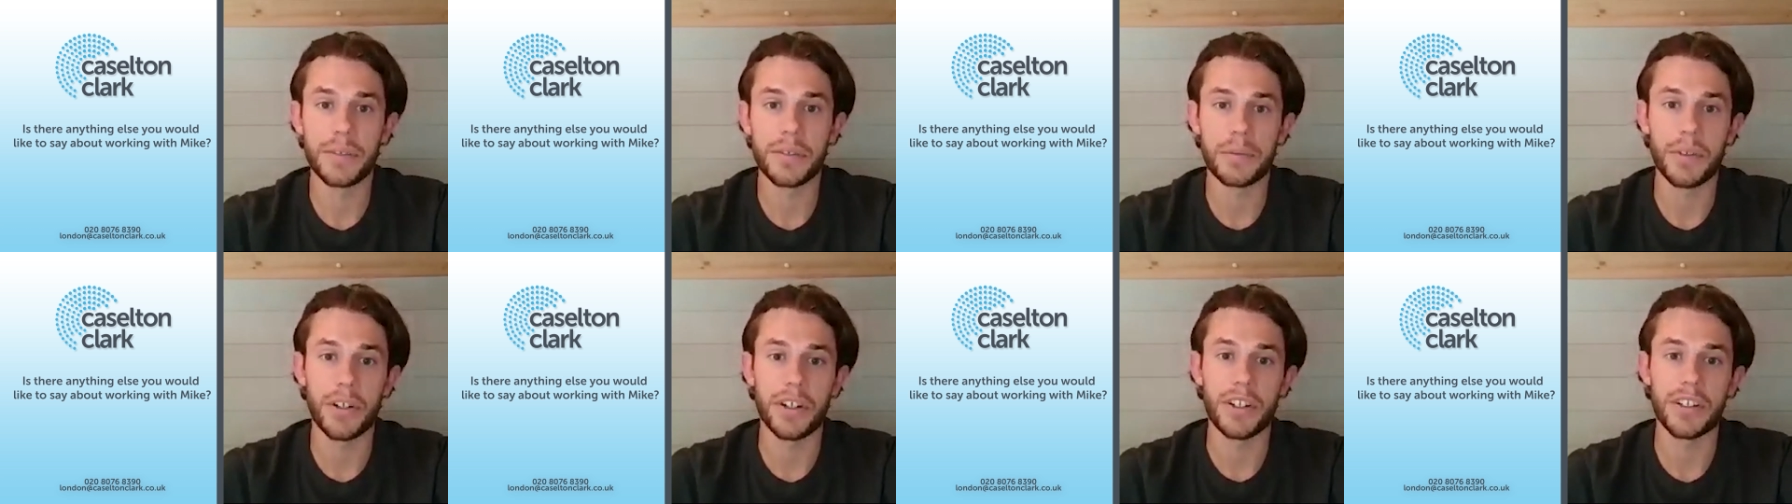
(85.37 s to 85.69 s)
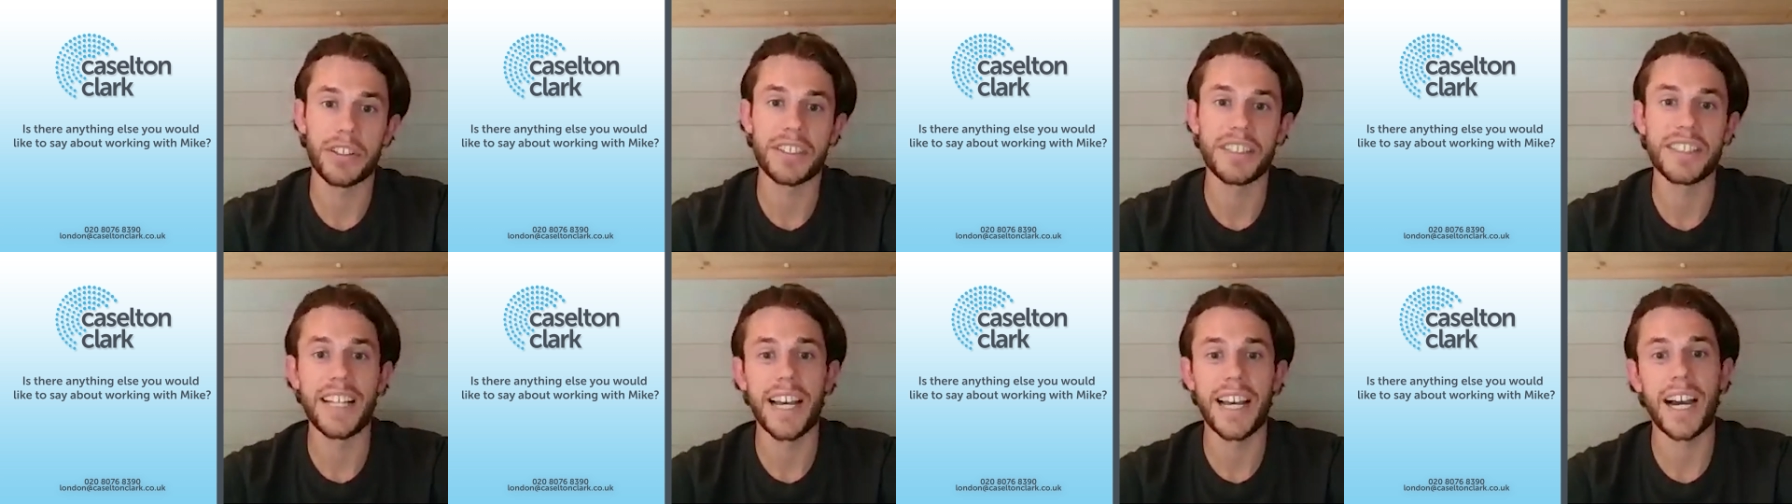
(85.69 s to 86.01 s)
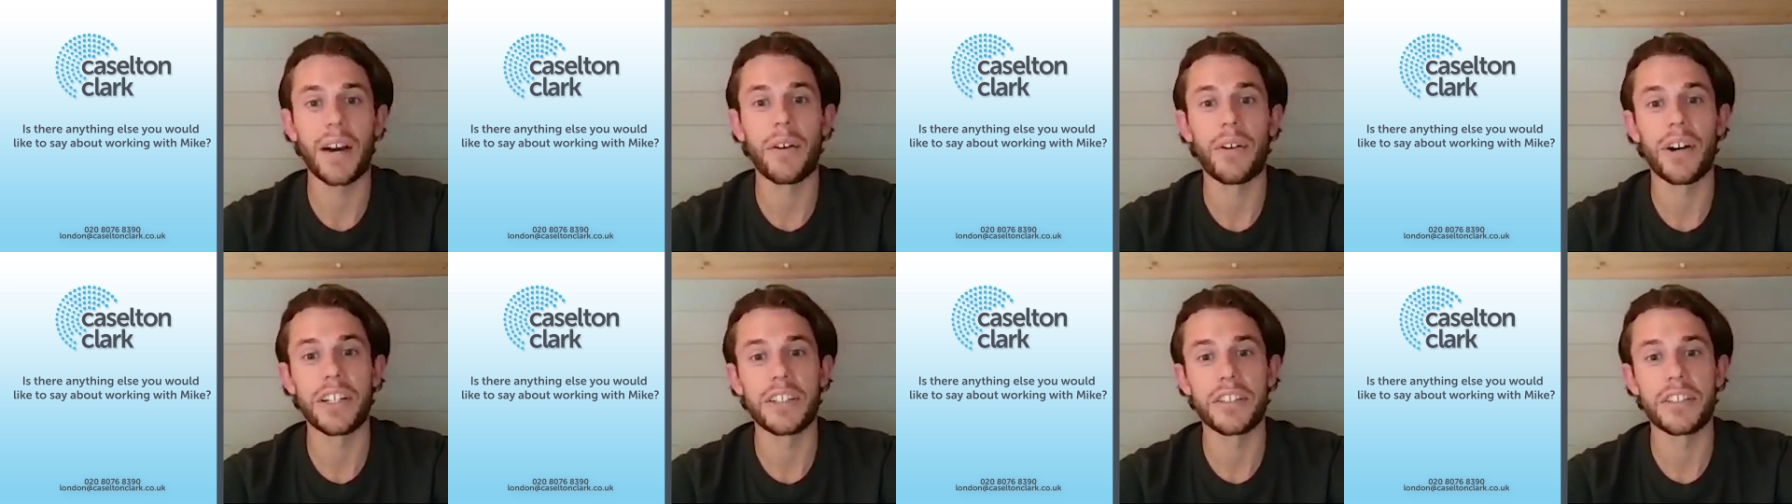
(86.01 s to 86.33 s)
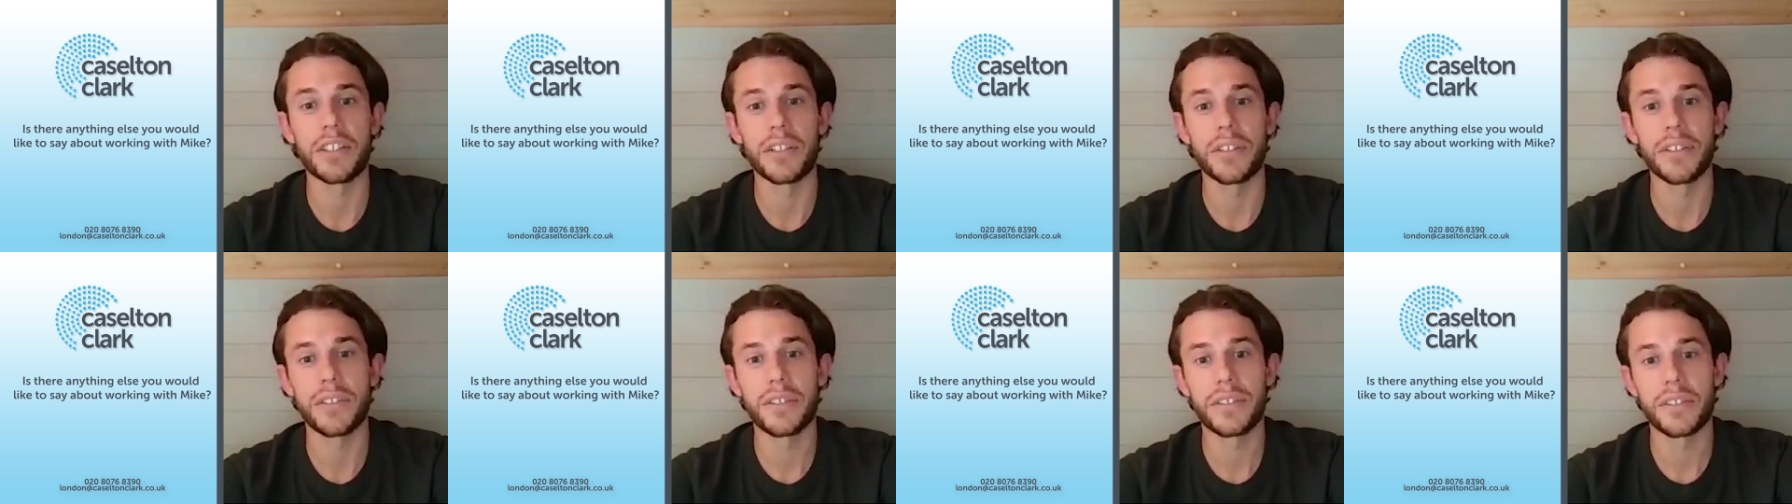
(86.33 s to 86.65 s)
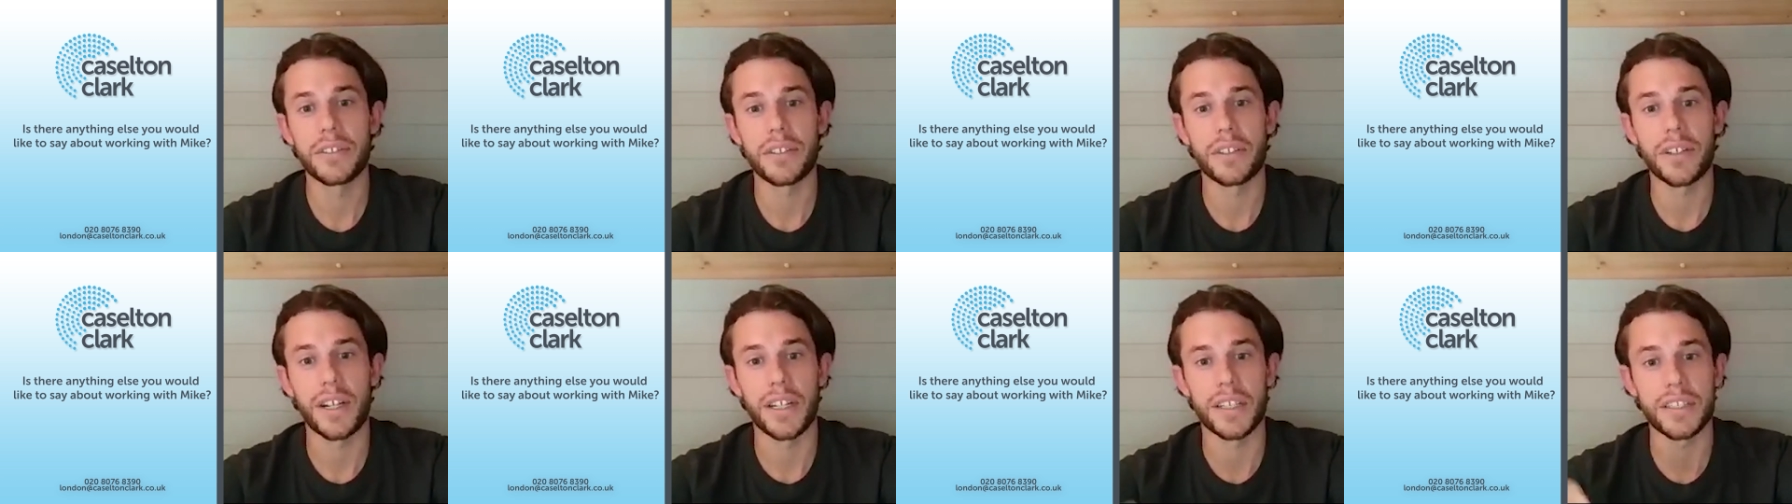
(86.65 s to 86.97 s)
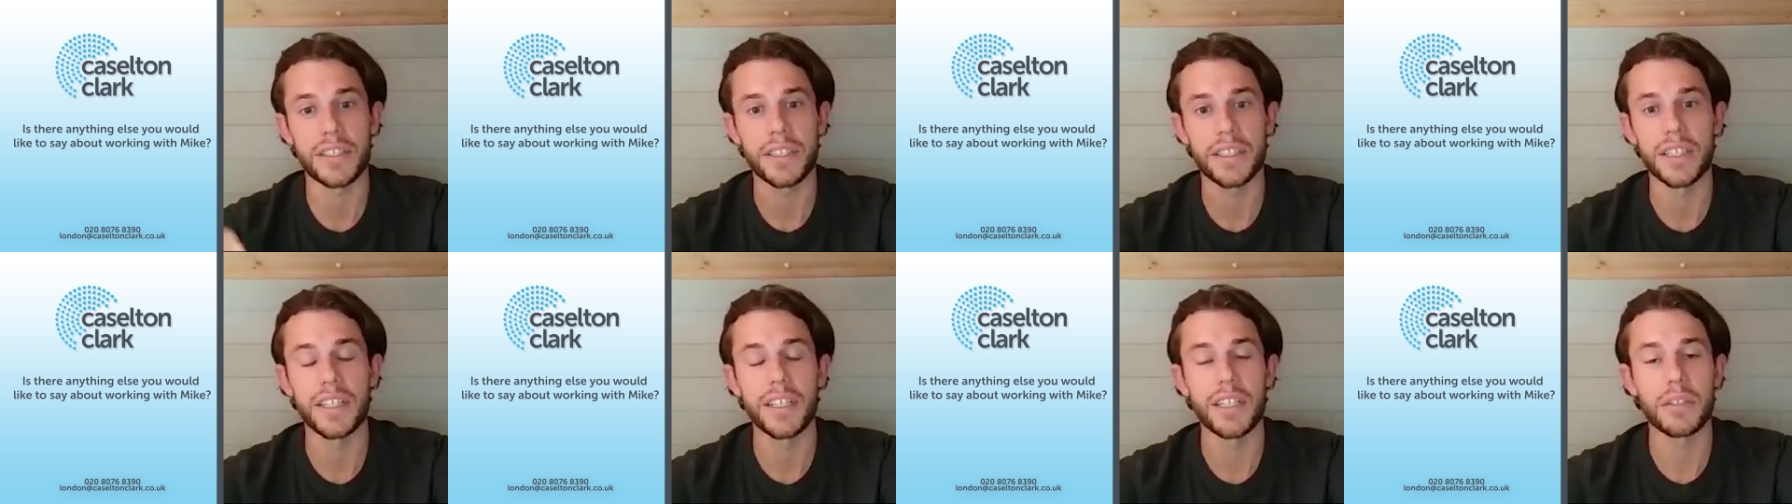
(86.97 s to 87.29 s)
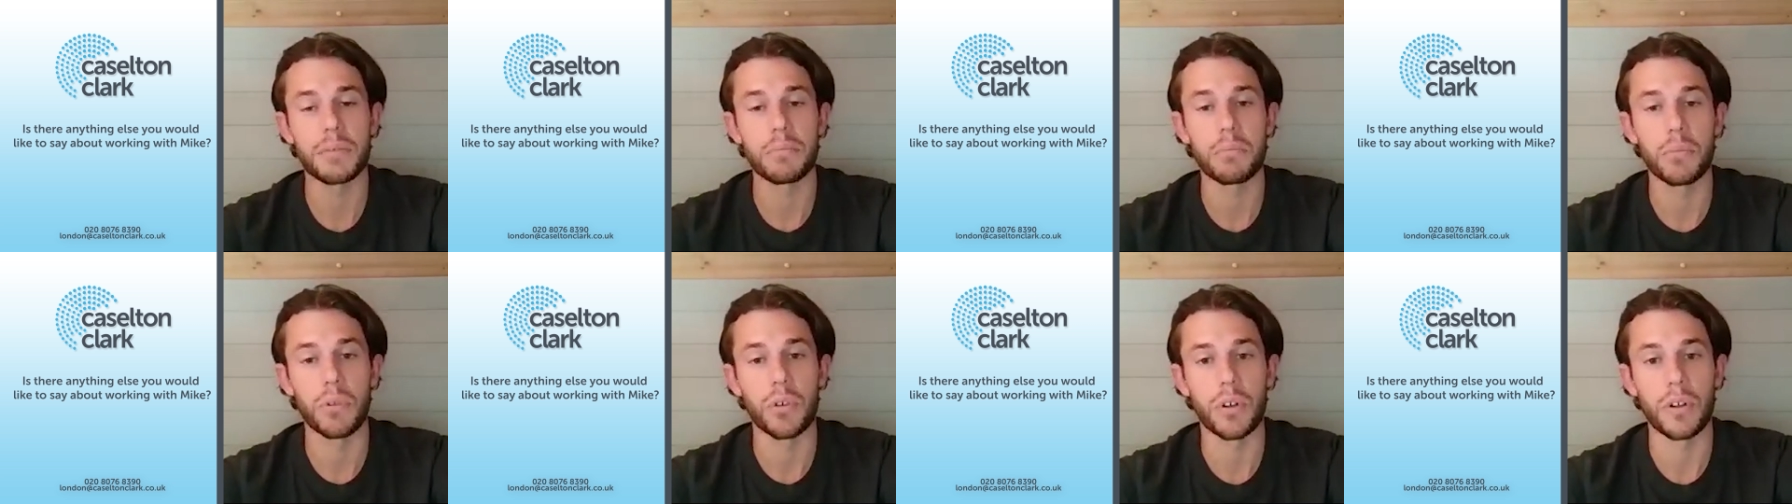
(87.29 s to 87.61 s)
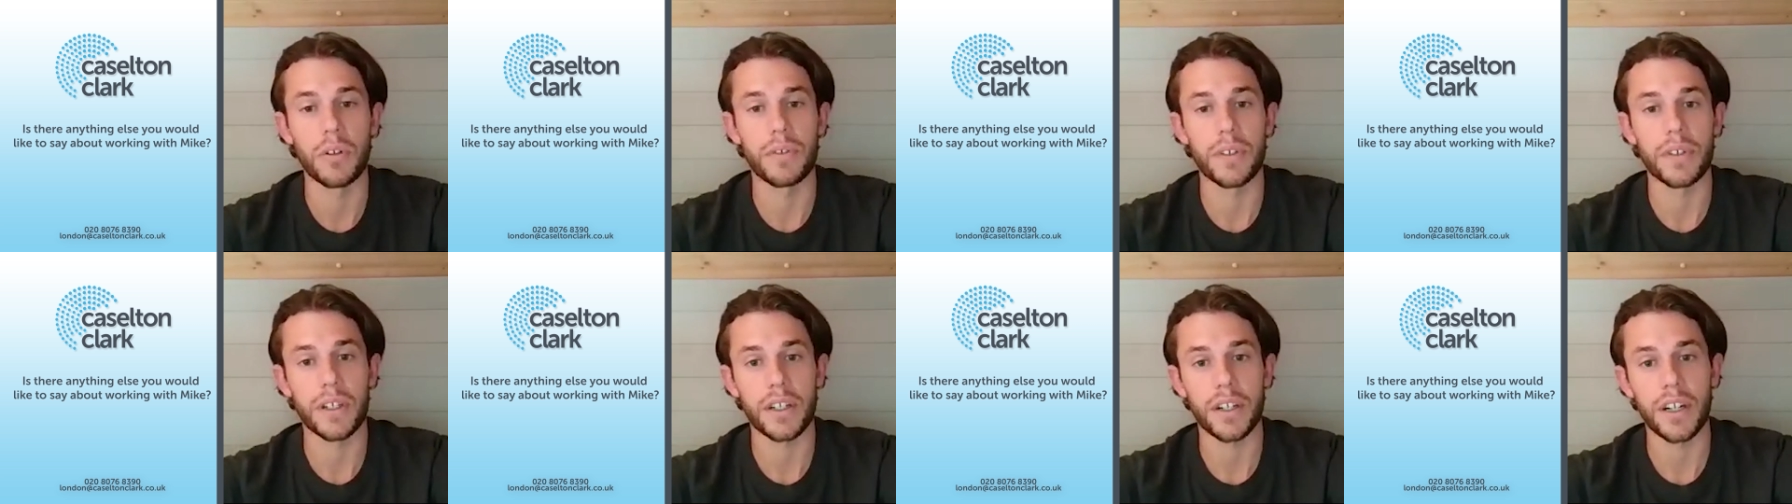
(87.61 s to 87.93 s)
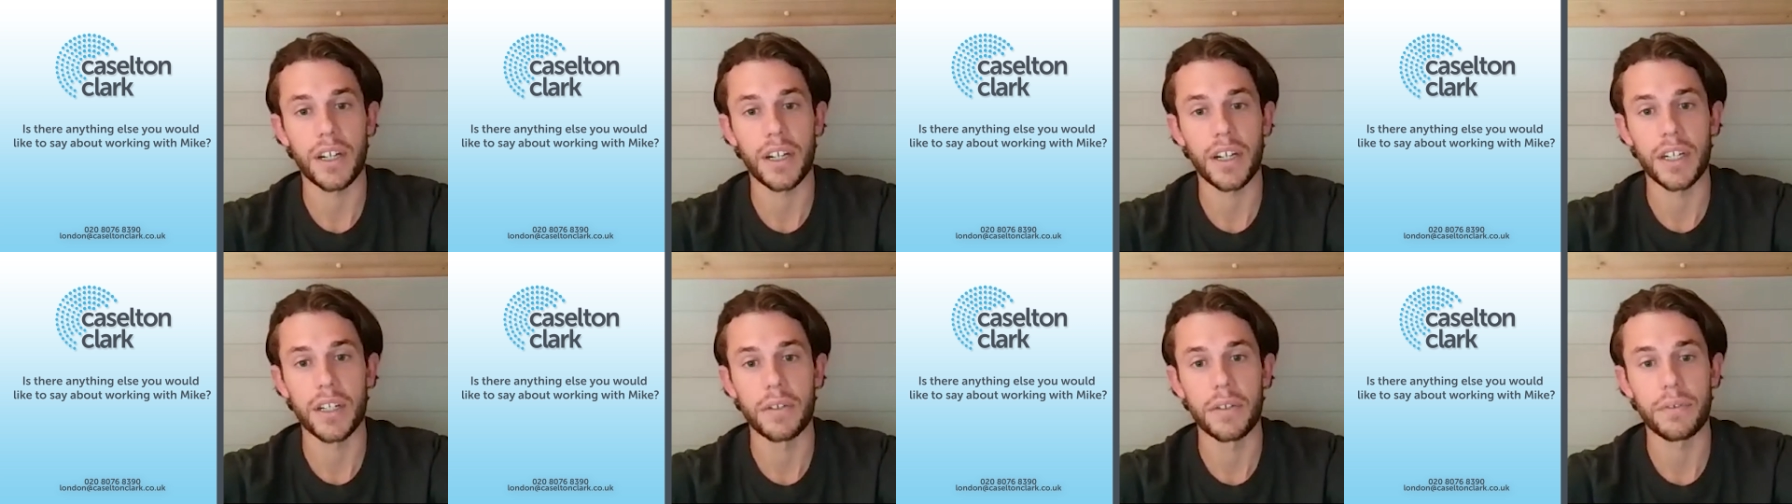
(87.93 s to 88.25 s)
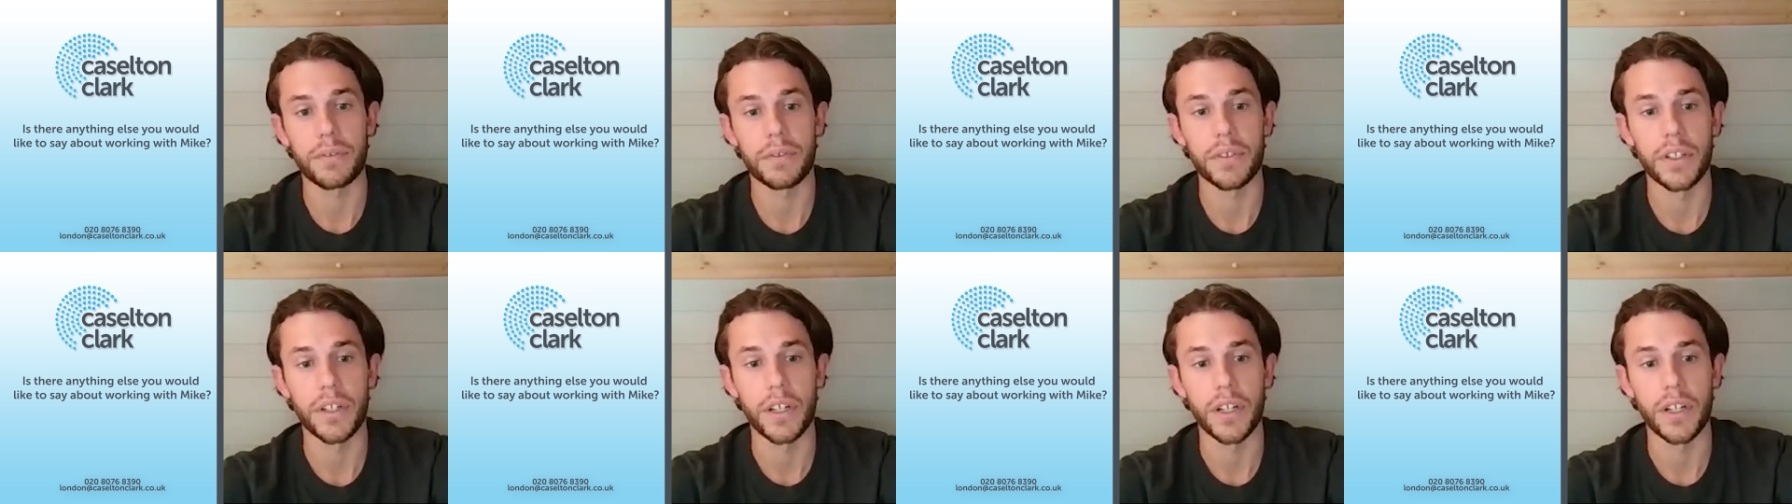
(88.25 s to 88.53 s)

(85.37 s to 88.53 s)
Whereas now I do. I see it as more of a kind of,